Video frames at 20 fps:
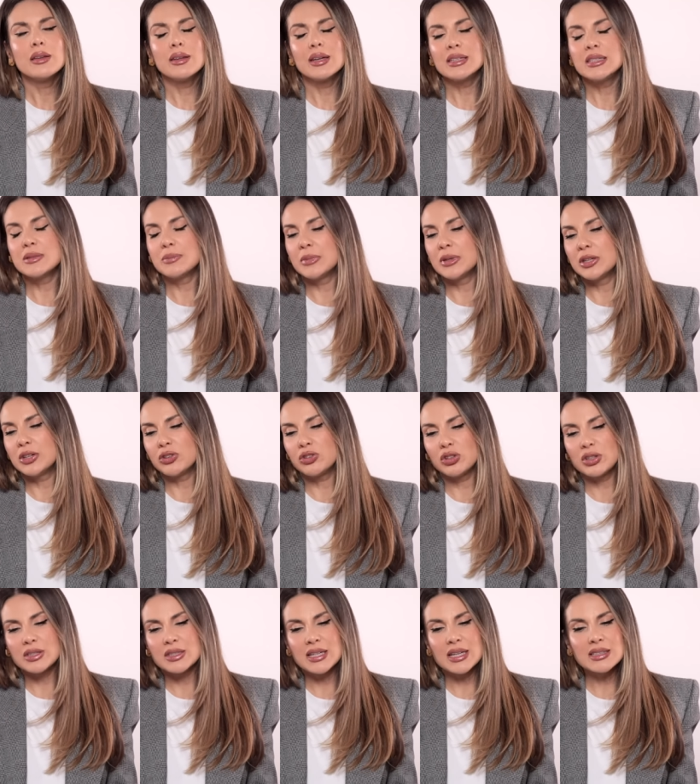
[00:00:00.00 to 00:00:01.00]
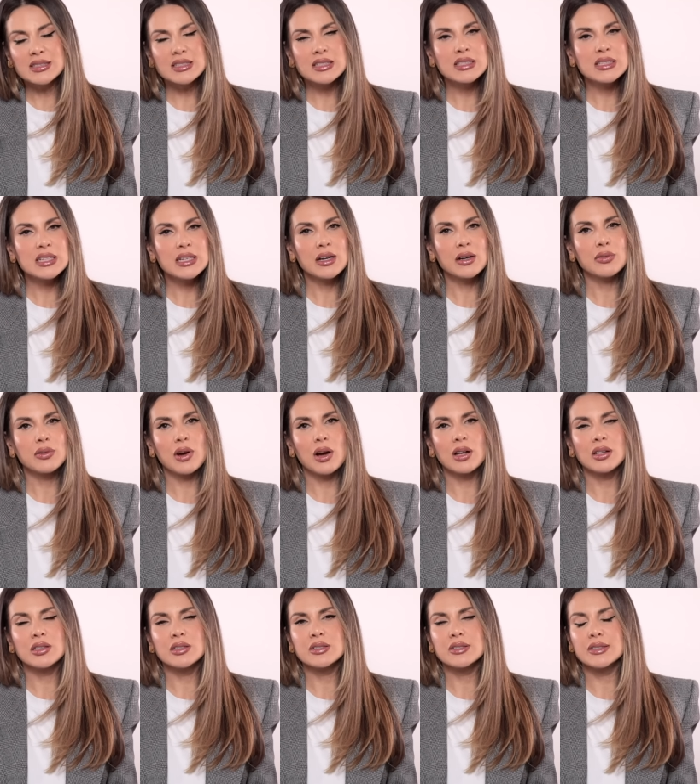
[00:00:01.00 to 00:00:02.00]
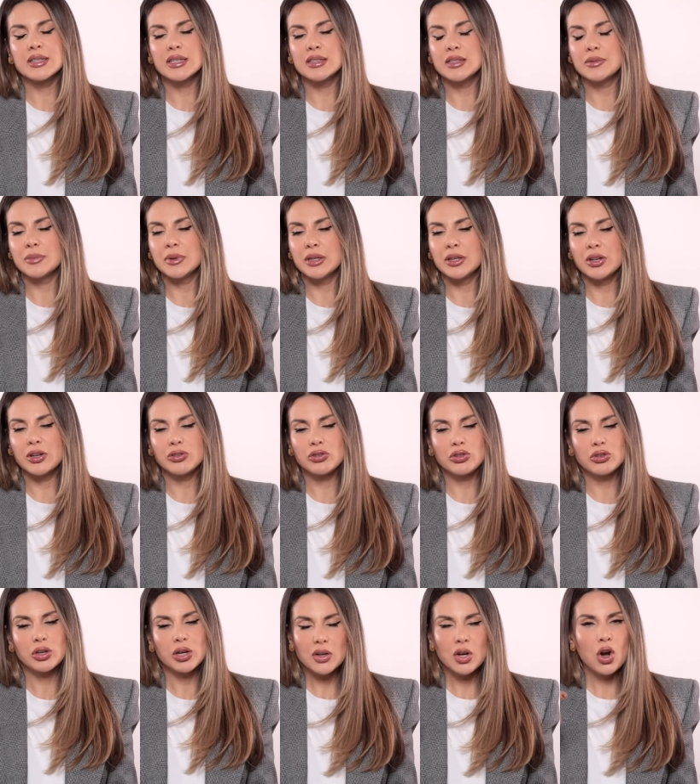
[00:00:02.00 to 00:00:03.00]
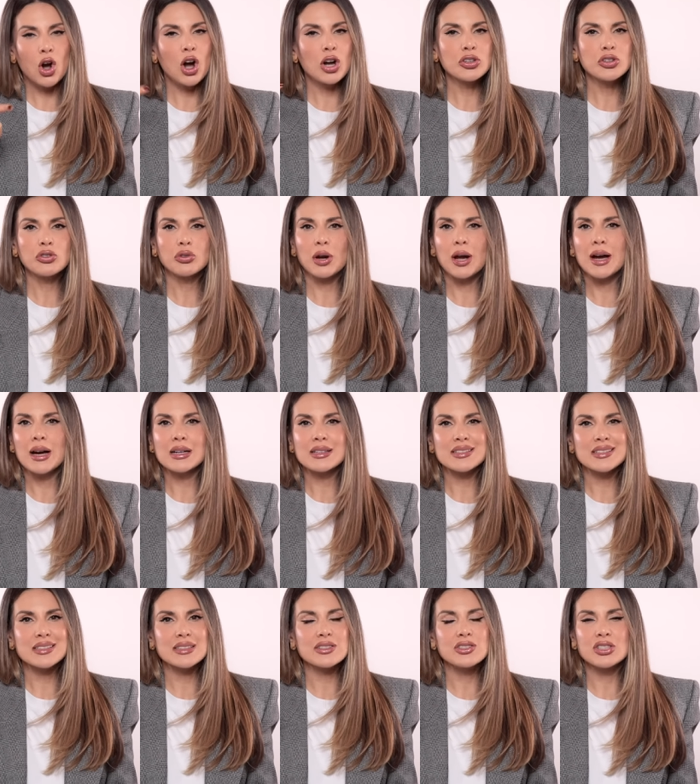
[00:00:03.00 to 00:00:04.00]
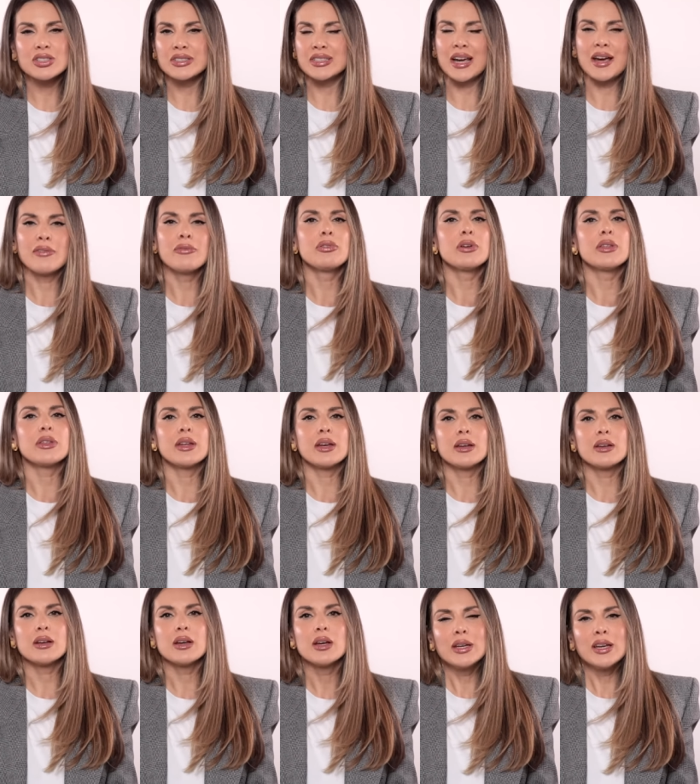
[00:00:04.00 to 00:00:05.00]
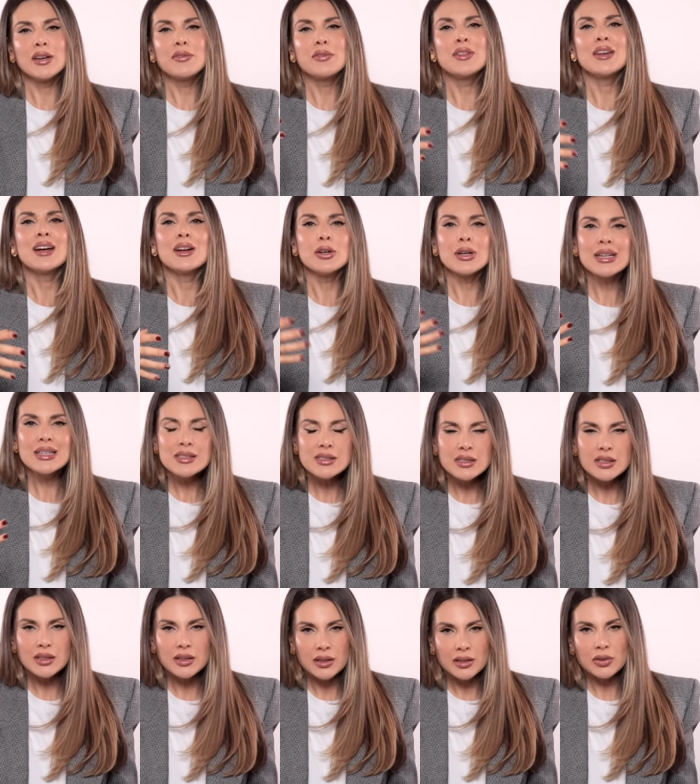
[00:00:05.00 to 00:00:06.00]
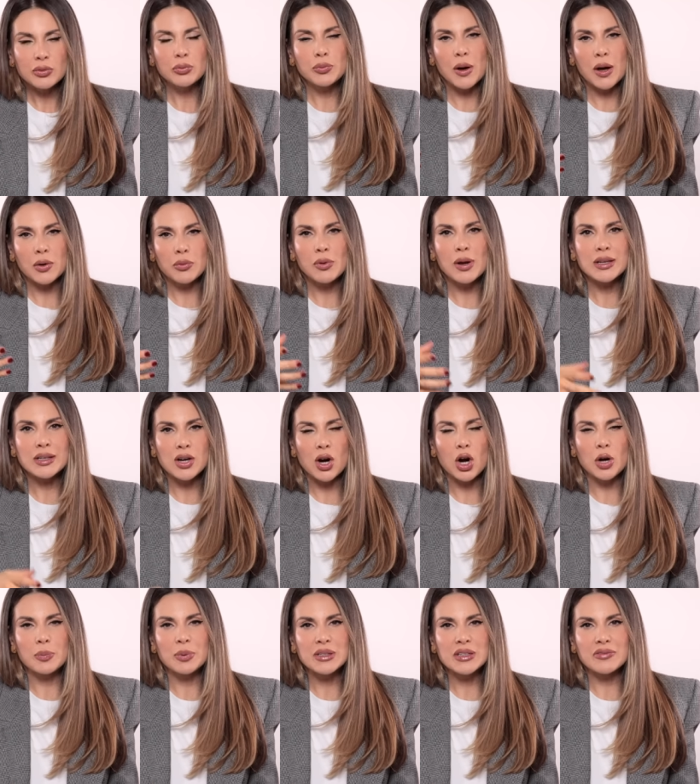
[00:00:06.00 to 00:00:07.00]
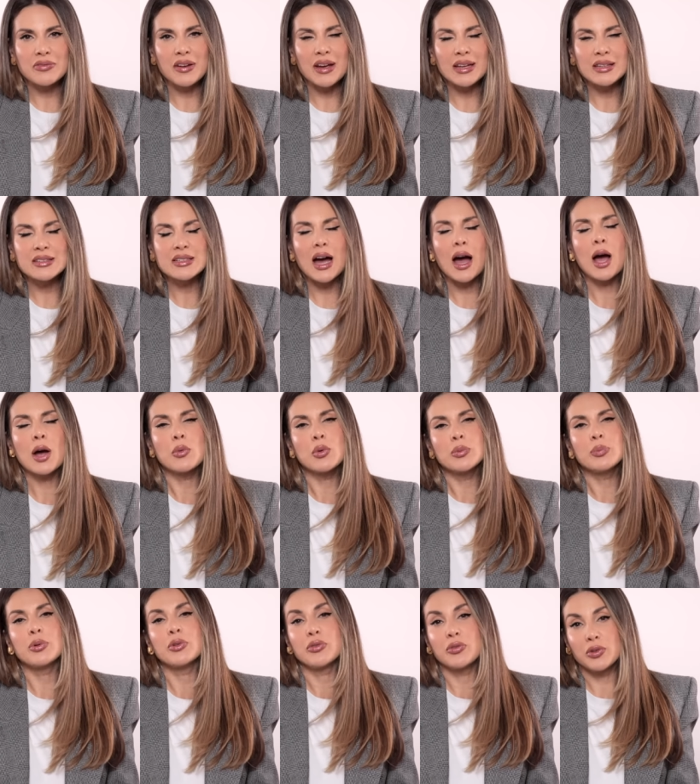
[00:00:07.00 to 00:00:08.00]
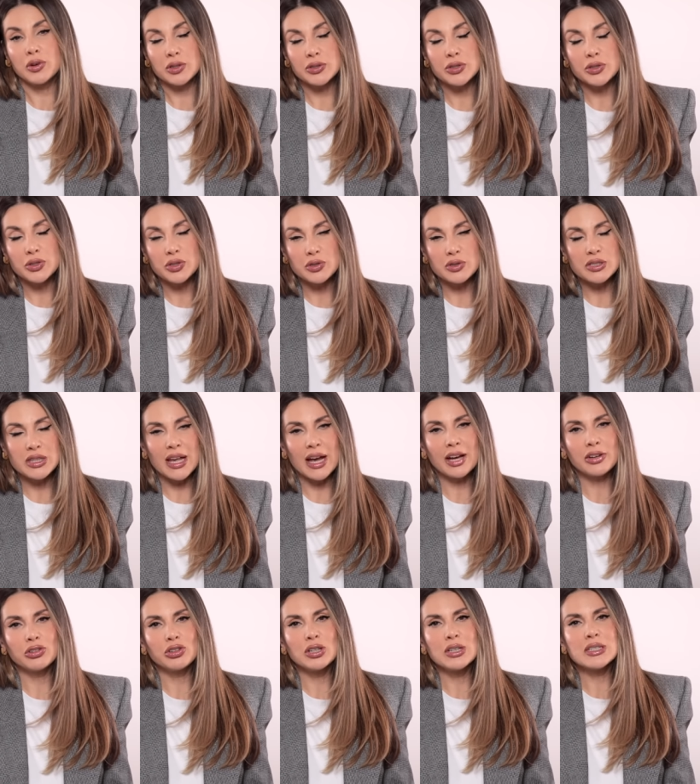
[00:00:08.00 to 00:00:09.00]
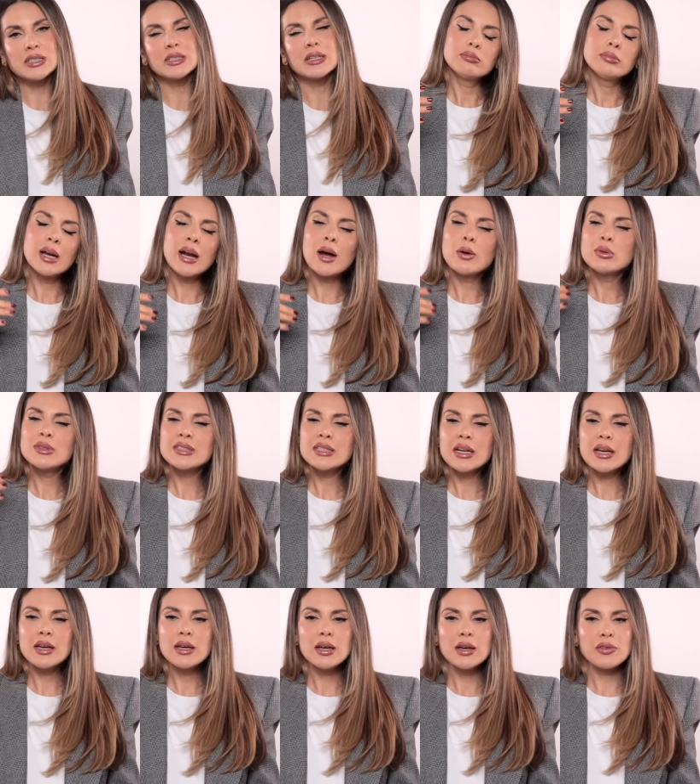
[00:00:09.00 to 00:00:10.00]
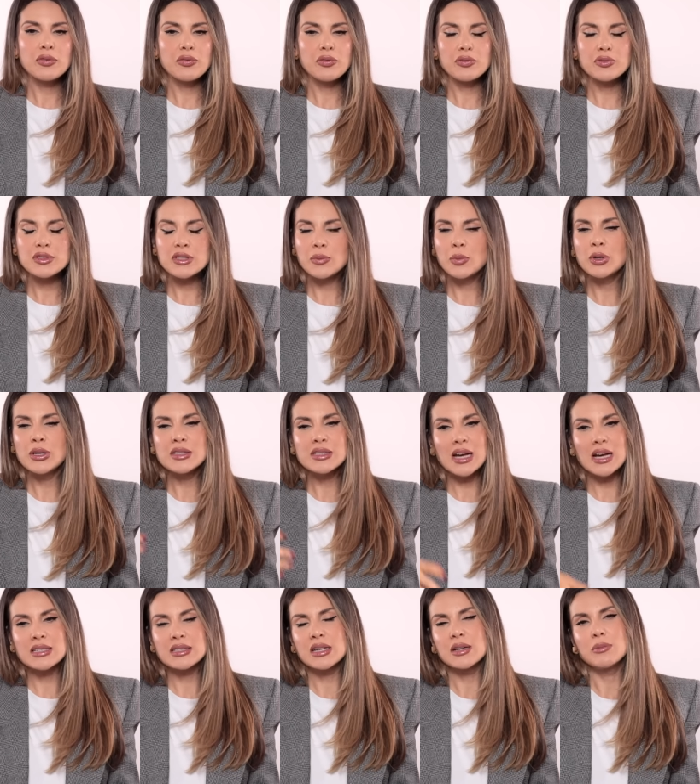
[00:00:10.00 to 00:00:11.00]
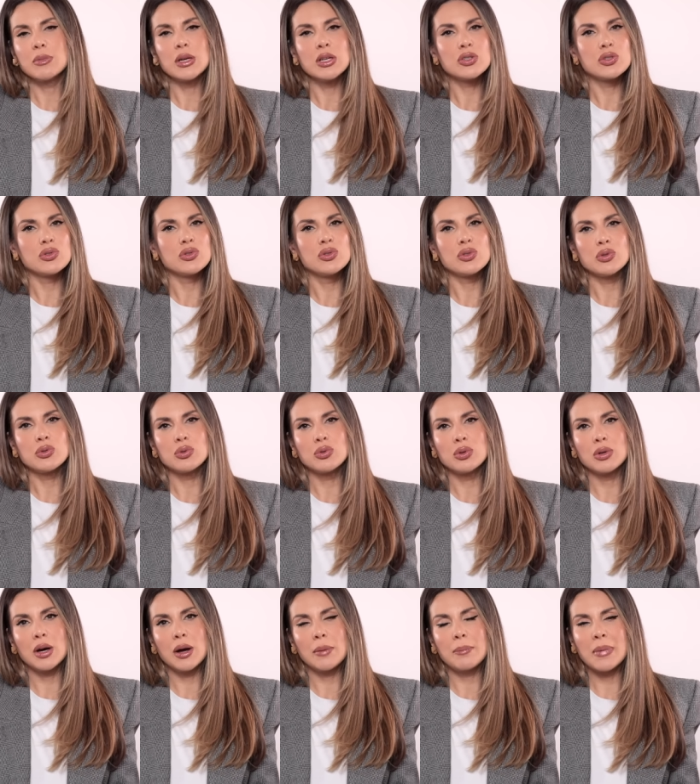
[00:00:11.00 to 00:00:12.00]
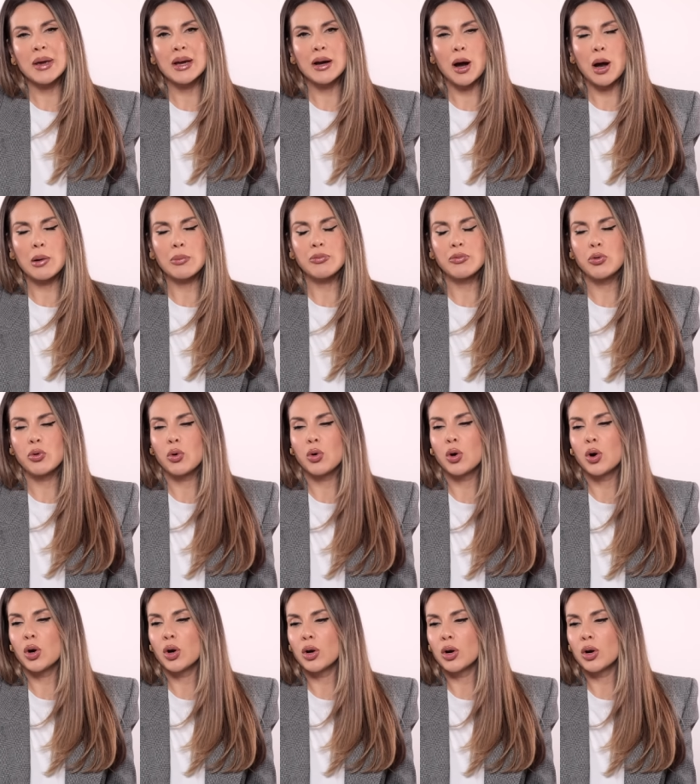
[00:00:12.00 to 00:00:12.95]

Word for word: They diminish intensity of colors, they diminish contrast, just everything. If there is an, a red carpet event, I would prefer to use lashes. But I would say if someone is asking me to do a makeup for,